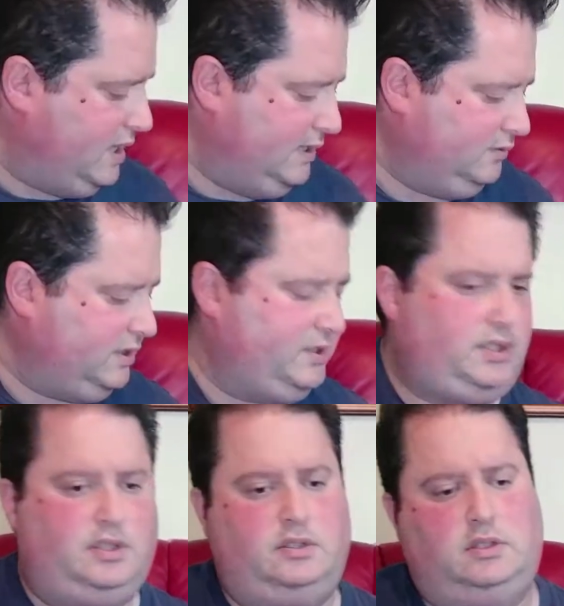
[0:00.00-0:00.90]
how
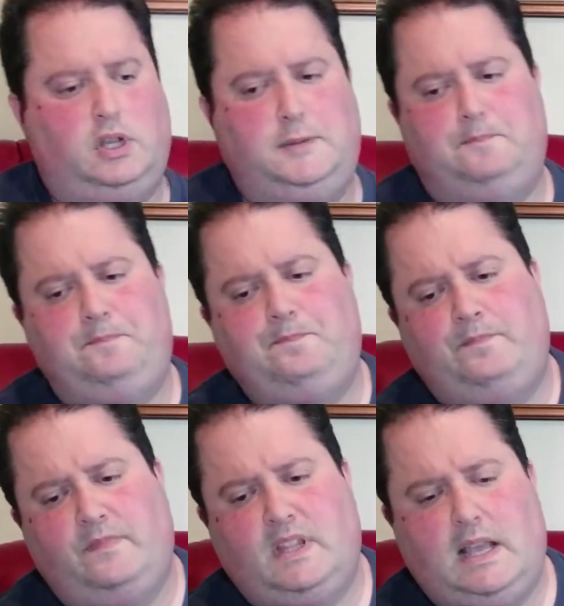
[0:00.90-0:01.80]
does
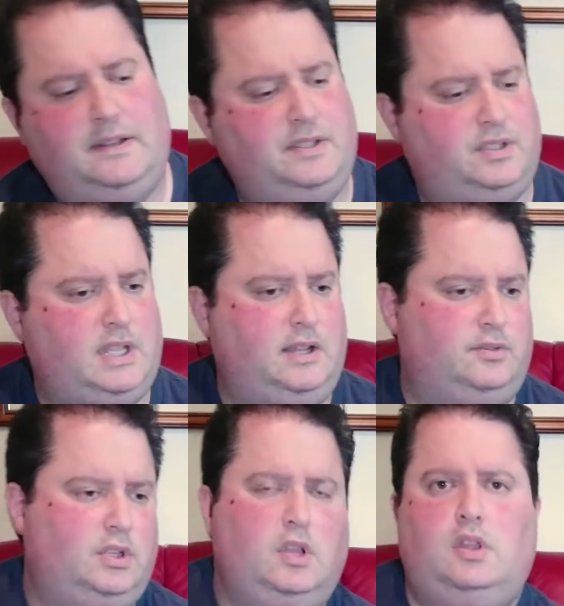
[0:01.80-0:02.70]
it
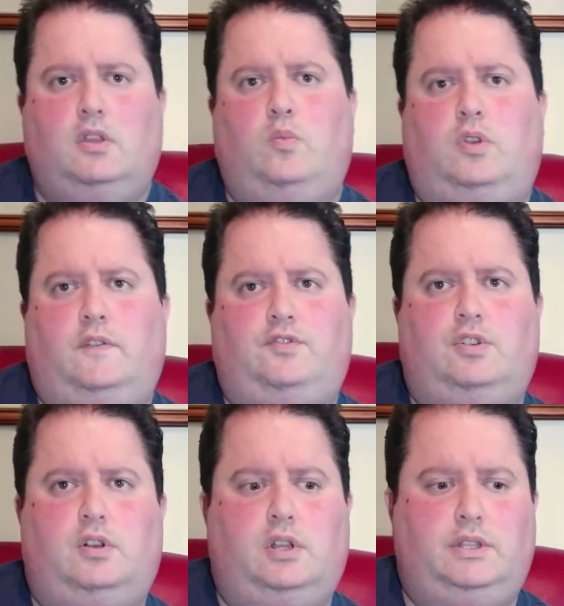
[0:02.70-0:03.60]
sound? Well,
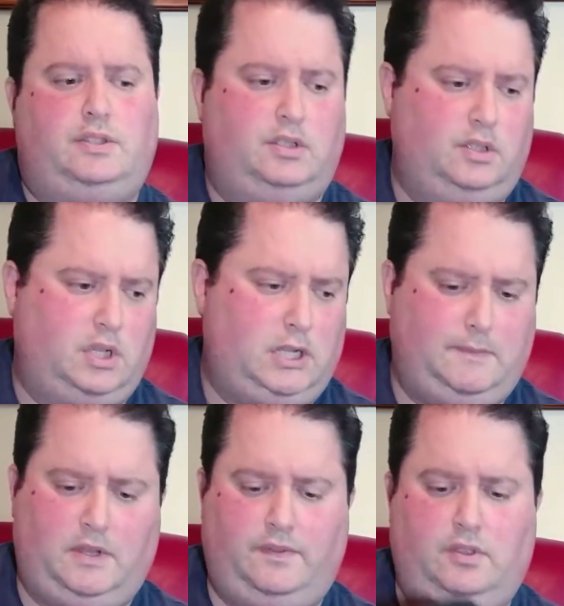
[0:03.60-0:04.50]

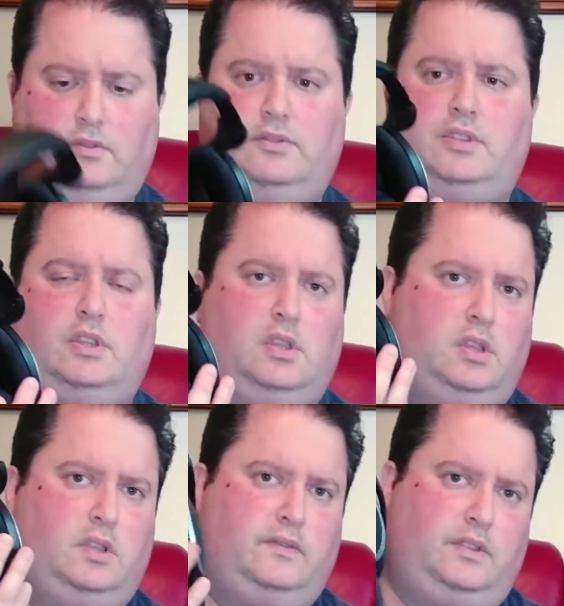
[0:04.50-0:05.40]
I've used
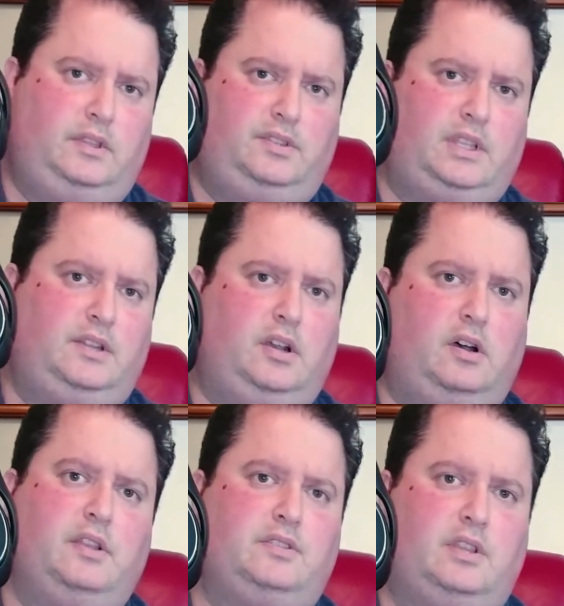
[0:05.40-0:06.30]
the
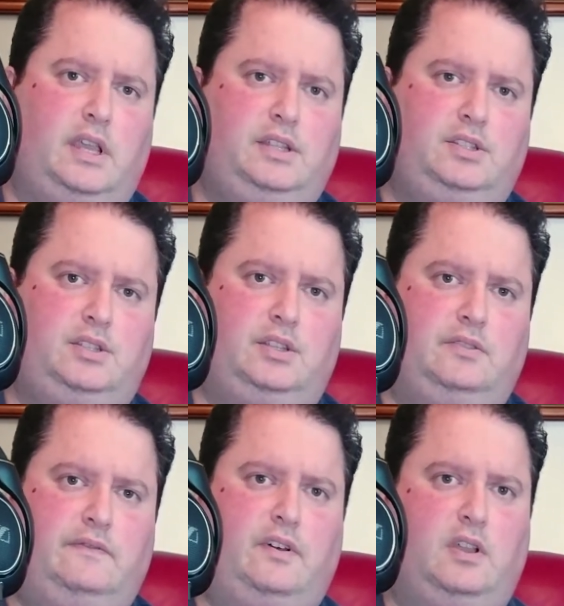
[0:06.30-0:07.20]
Sennheiser
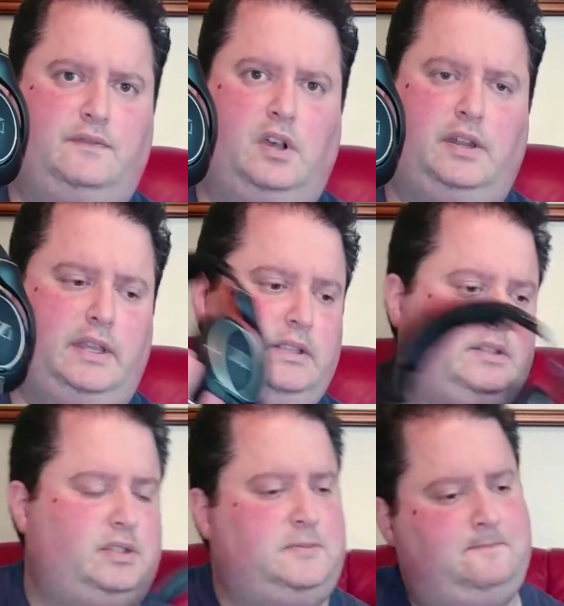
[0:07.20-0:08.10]
HD
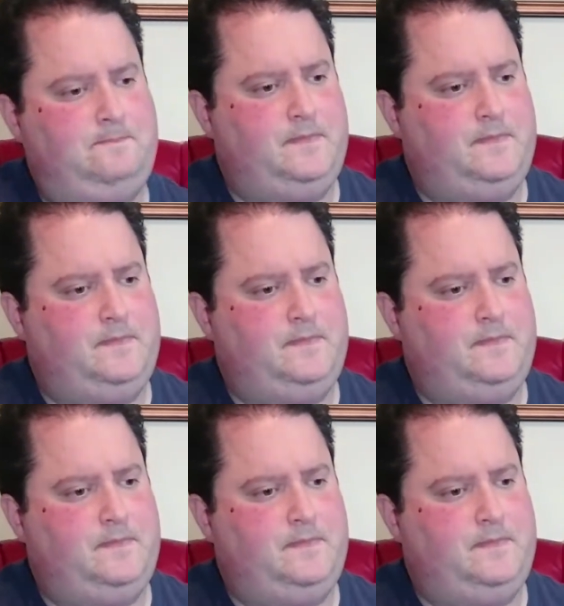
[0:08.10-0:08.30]
598s.